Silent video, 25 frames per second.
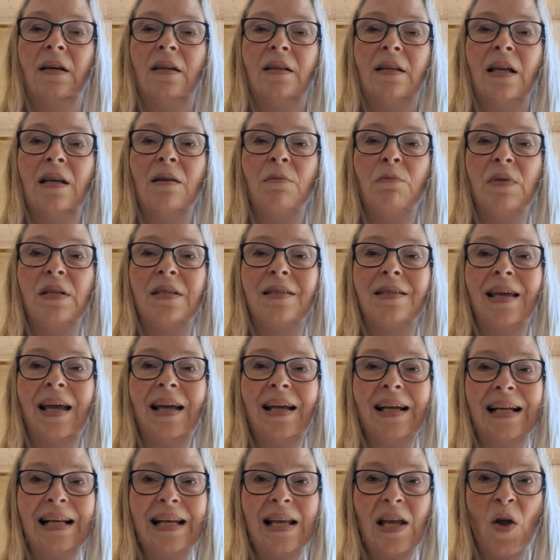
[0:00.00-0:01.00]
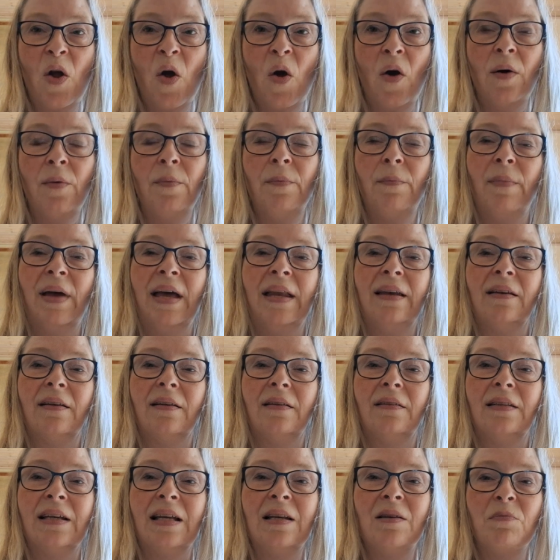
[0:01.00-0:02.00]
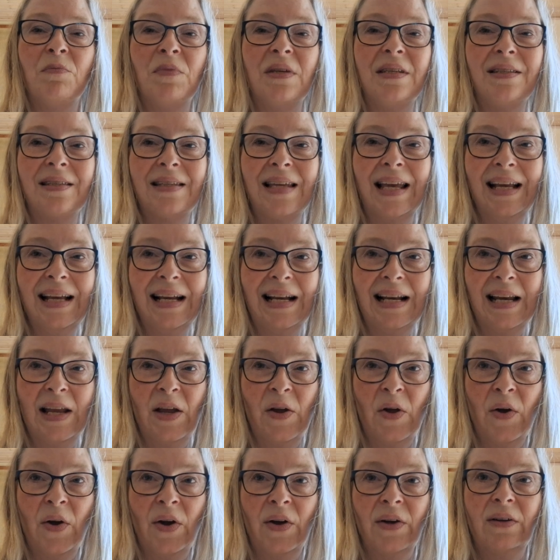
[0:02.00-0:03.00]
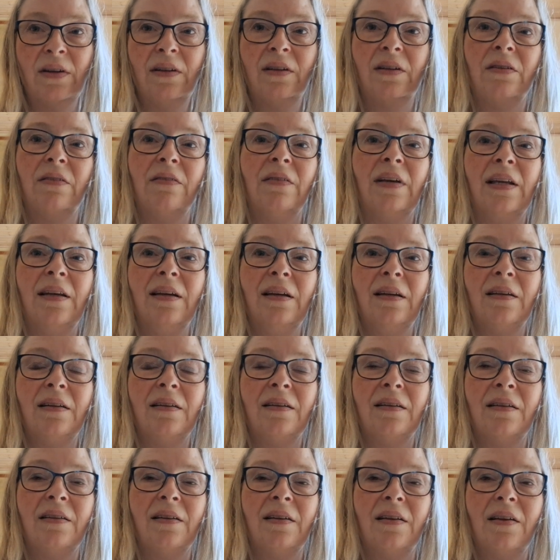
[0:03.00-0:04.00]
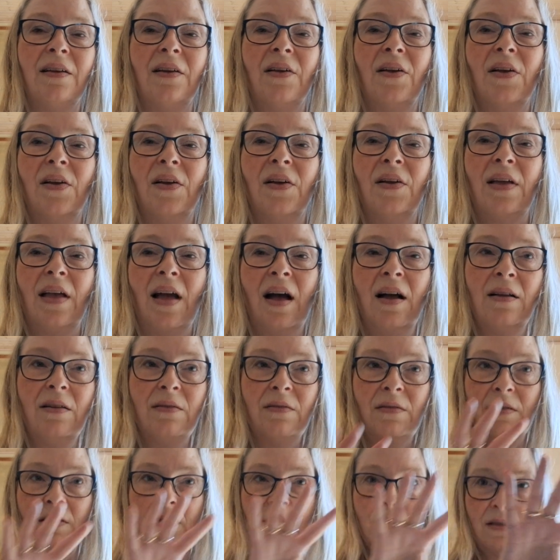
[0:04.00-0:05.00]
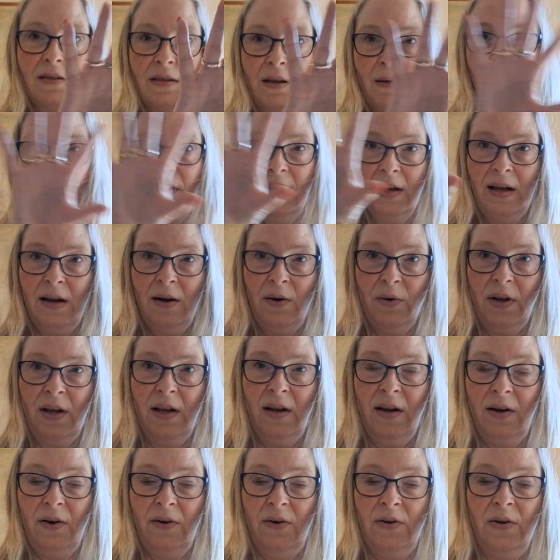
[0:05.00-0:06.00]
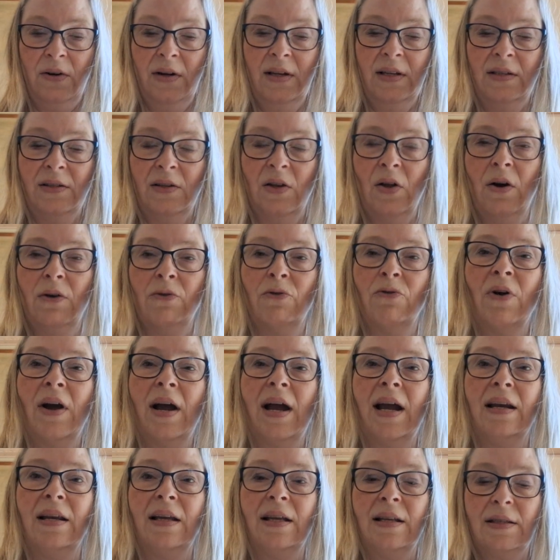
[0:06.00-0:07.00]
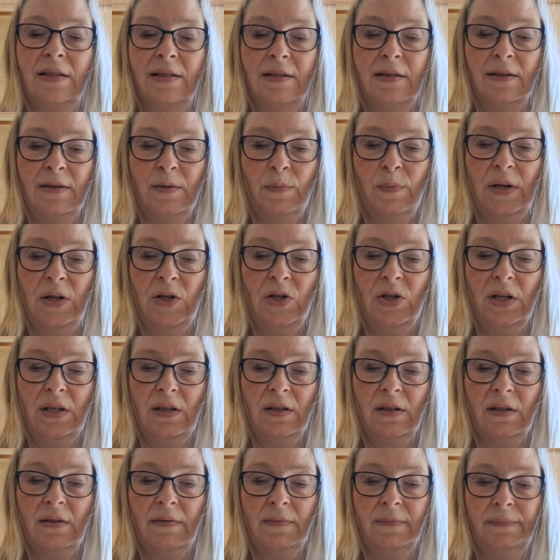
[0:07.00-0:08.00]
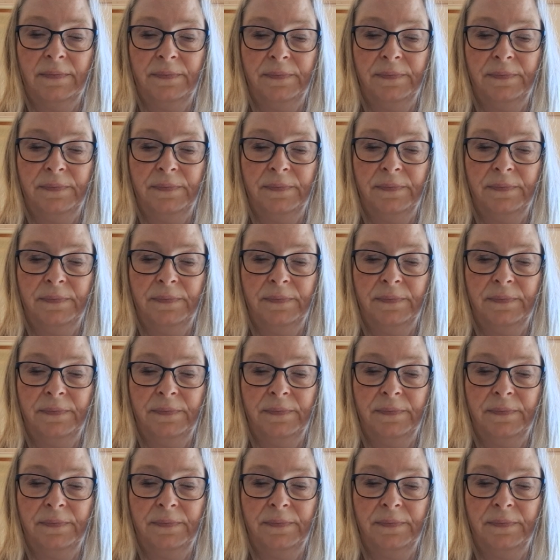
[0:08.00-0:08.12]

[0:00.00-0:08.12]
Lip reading: Den mistænkelige mand, den mistænkelige kvinde. Yeah? Something out here is not right. It's suspicious.